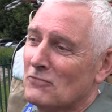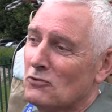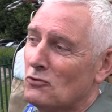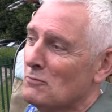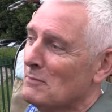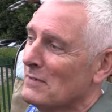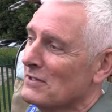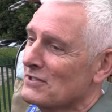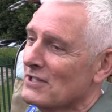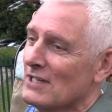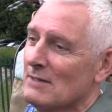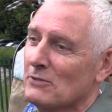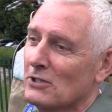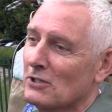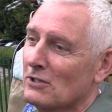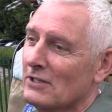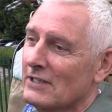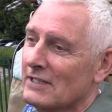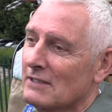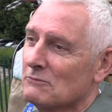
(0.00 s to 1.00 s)
All my time in
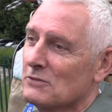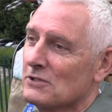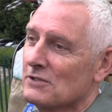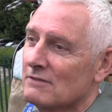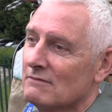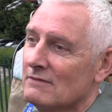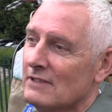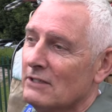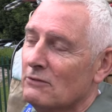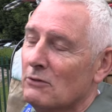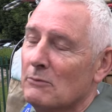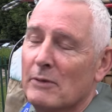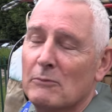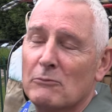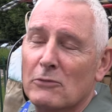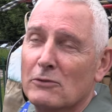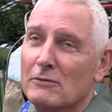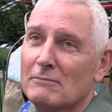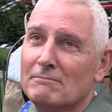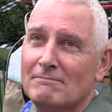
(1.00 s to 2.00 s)
the Lightning was here at
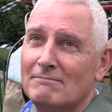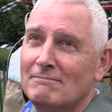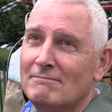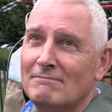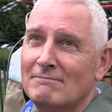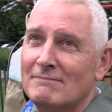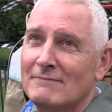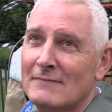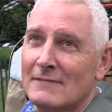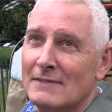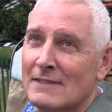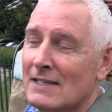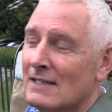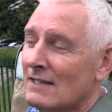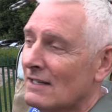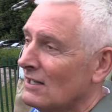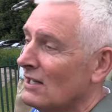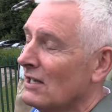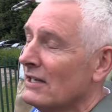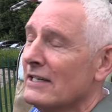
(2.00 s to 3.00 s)
Binbrook,
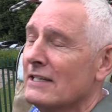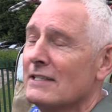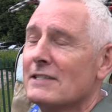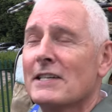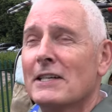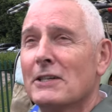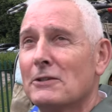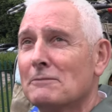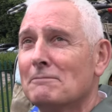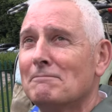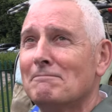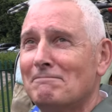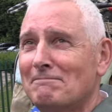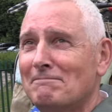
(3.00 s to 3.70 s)
Lightning Town.